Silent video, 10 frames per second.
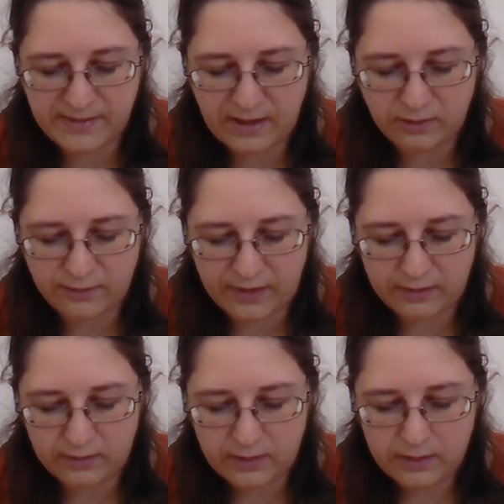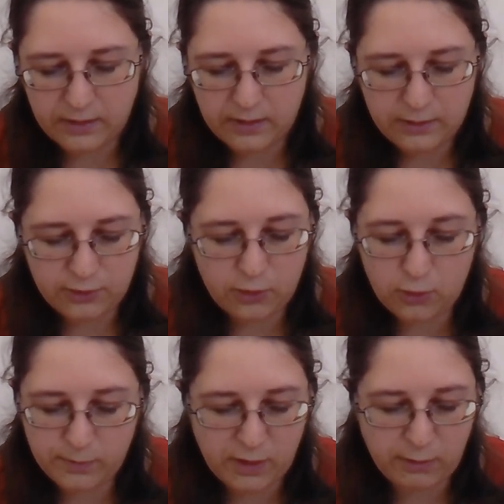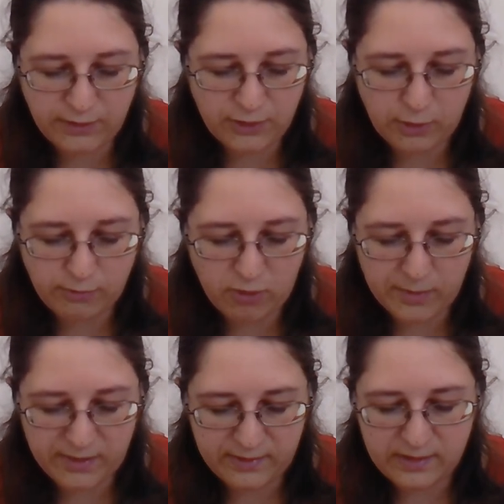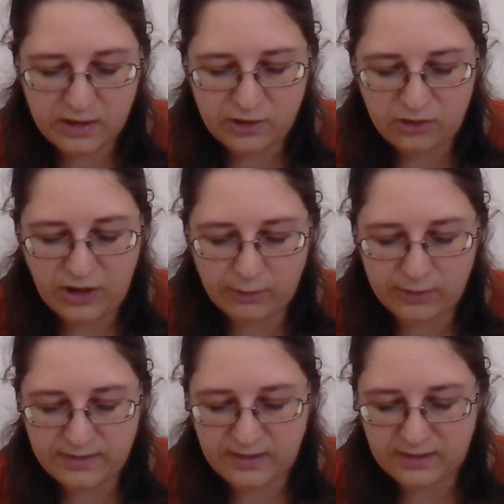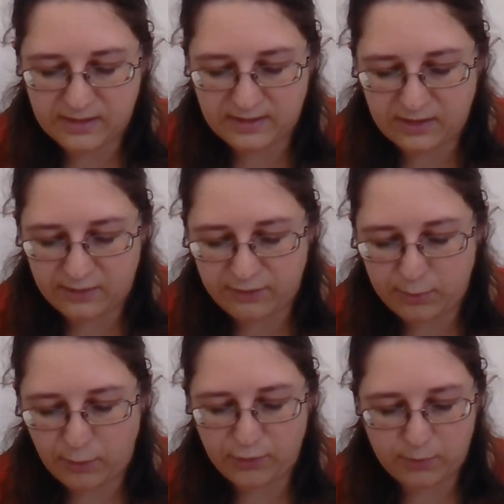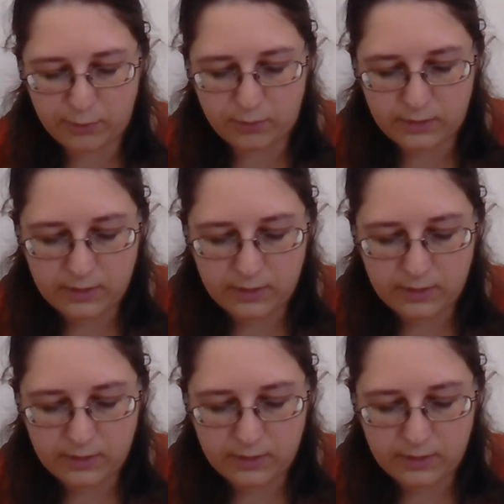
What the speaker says: Delvile, to whom, though under no promise, she now considered herself responsible.